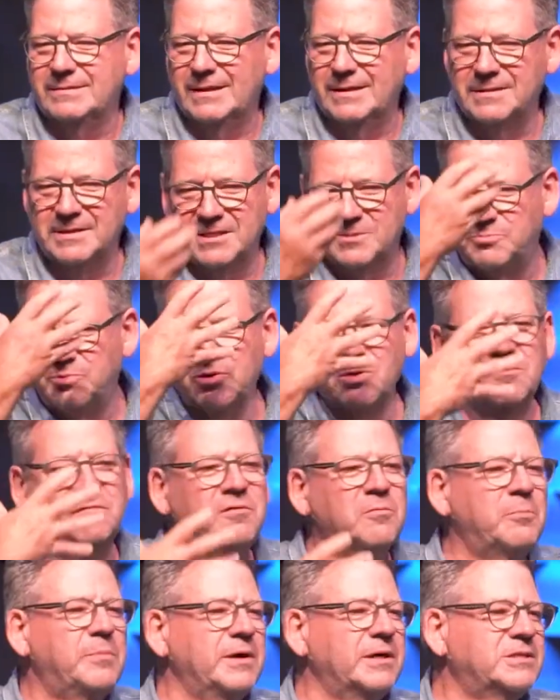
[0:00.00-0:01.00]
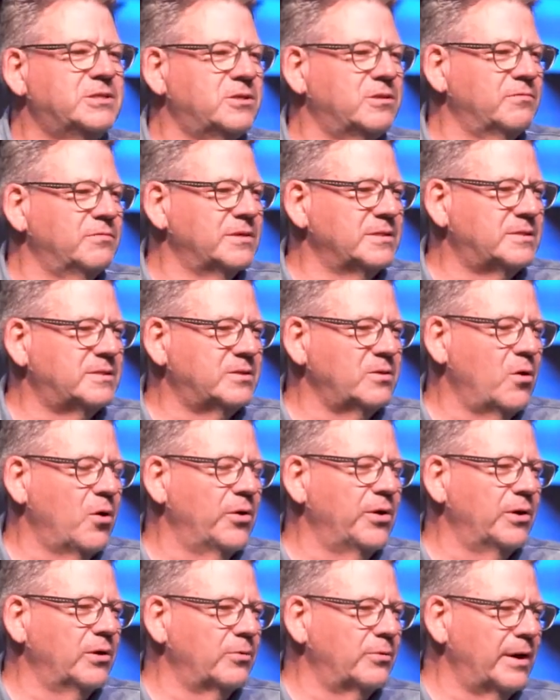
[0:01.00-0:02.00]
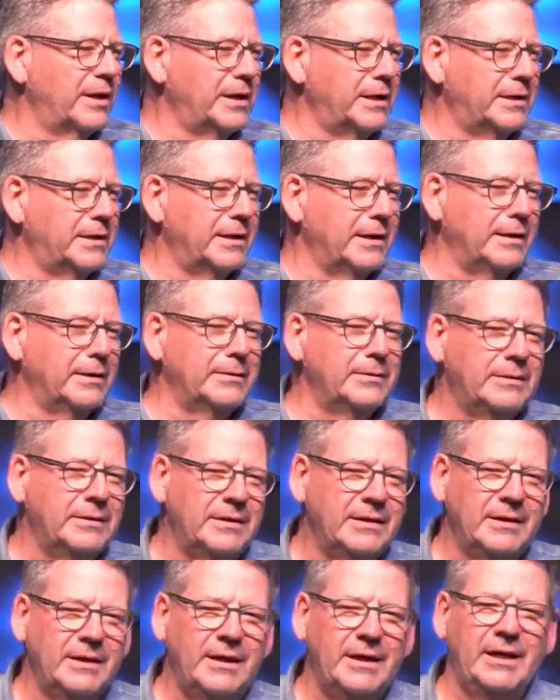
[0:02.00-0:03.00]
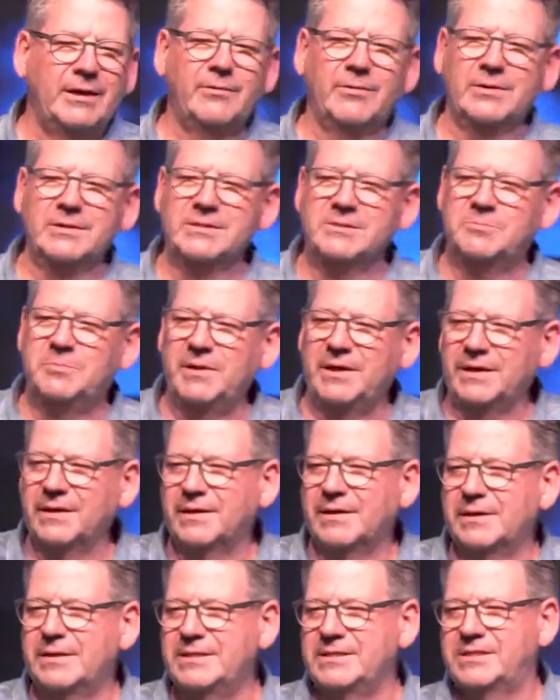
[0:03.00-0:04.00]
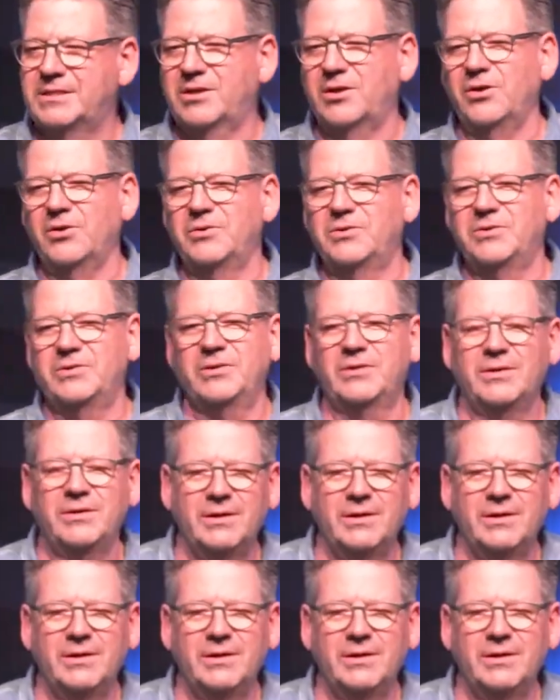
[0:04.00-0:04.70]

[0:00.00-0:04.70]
and this beautiful picture of this oil running down Aaron's beard and his coat.